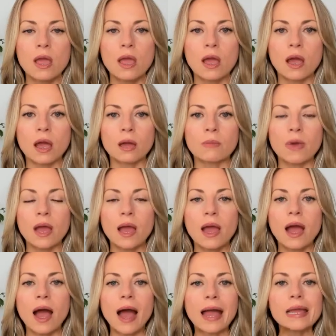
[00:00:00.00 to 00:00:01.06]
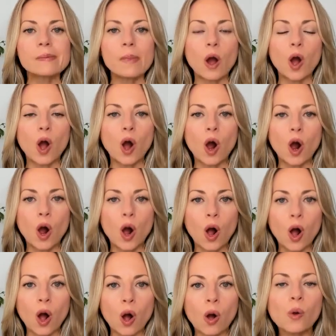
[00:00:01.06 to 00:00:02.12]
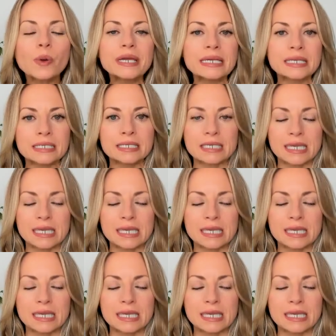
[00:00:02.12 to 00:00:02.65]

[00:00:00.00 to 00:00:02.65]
I'm always